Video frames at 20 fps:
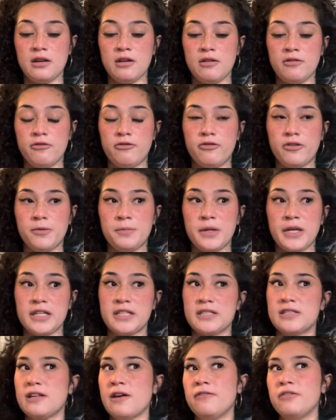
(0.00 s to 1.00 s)
from like
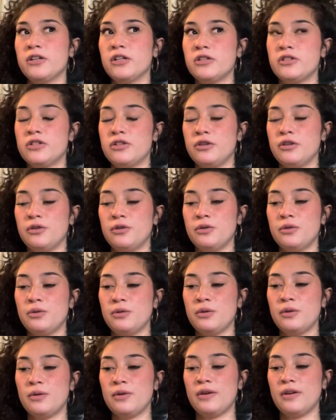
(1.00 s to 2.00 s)
7 to 2.
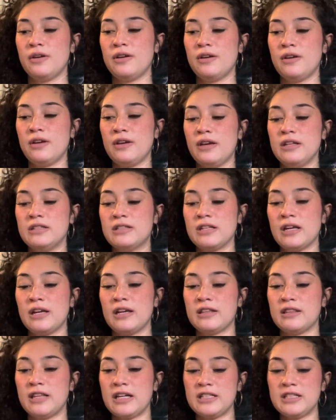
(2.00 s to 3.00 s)
It's
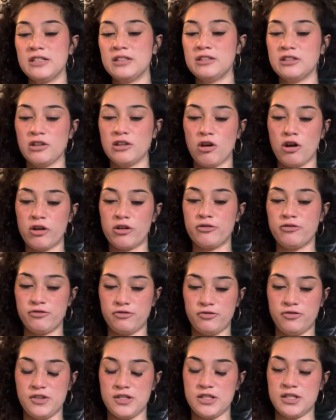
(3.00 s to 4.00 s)
like that's a lot of
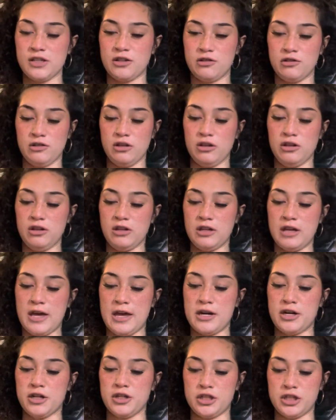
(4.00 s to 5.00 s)
physical
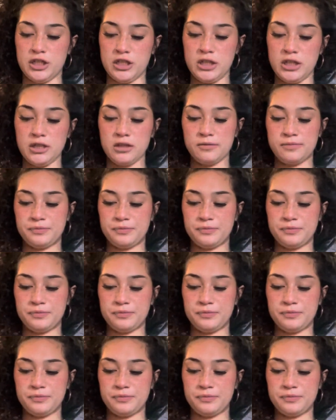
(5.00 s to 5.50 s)
energy.